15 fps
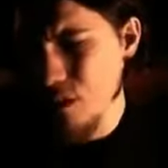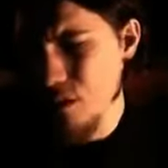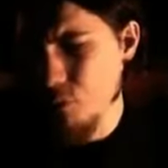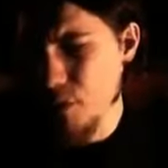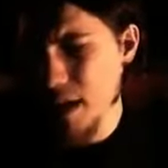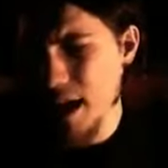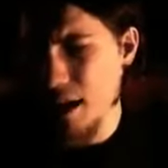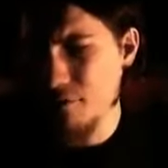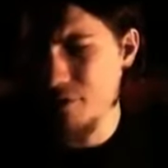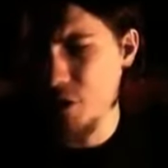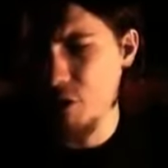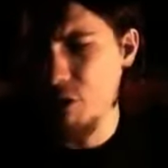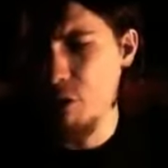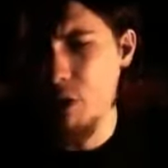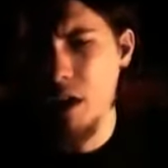We have
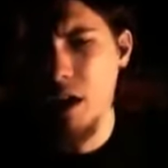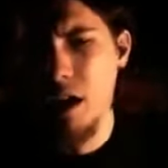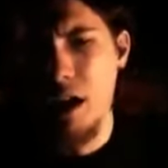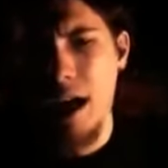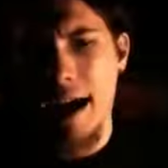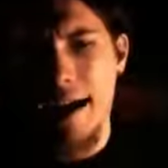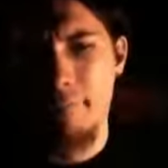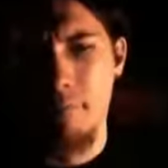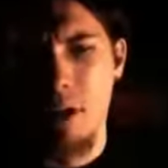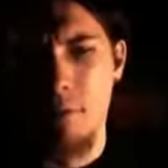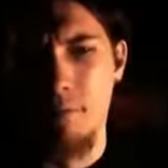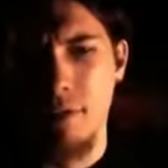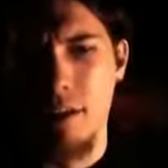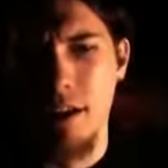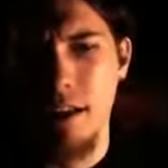two
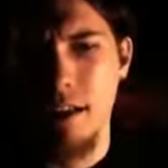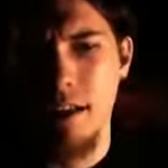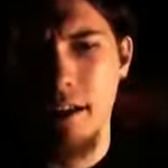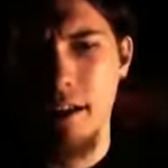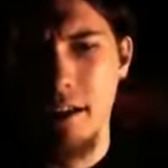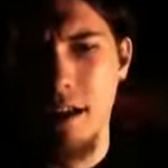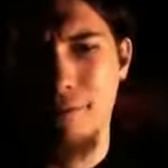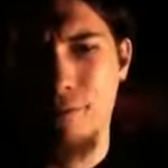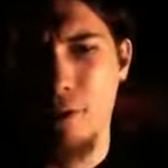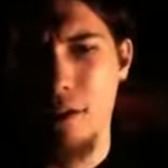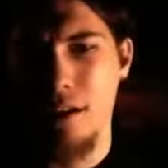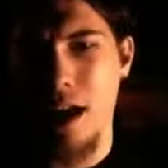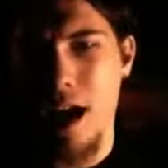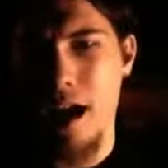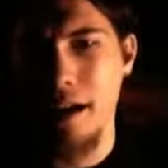completely
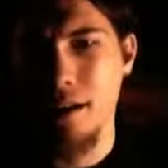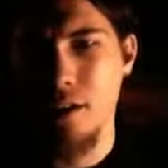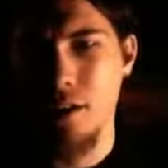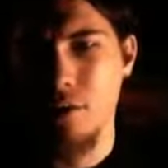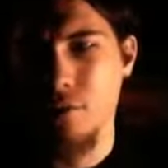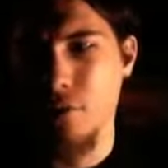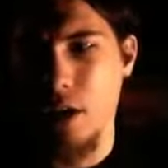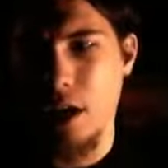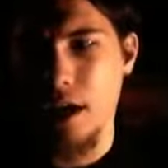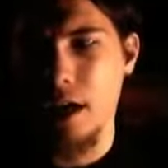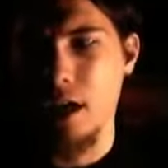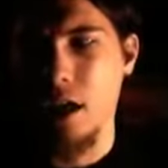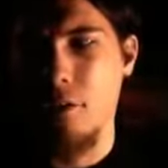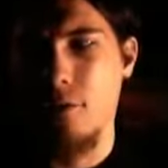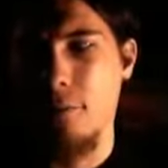different kinds of fucking
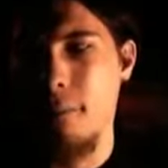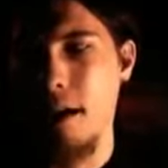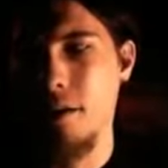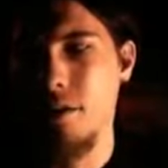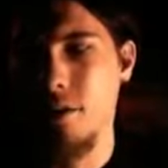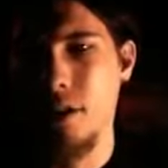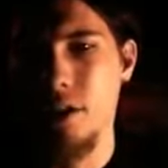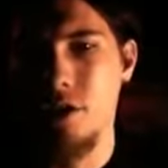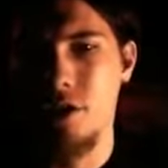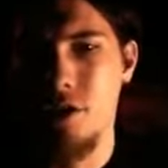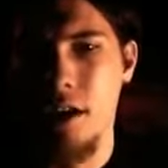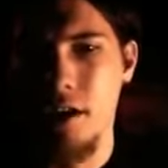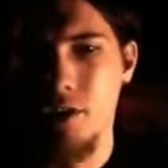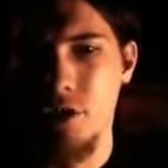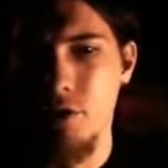governmental
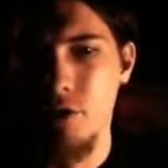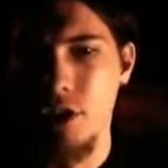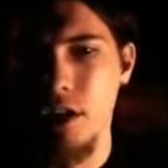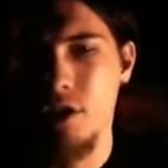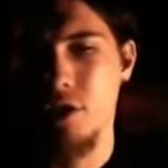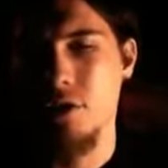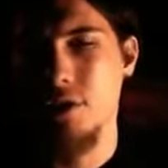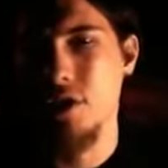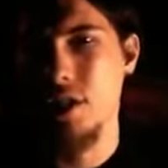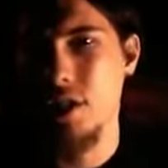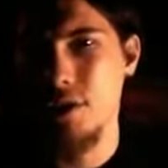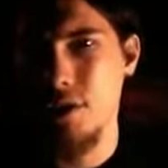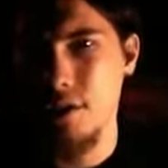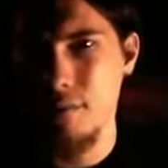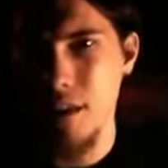and judicial
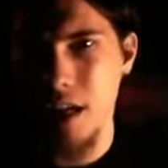systems.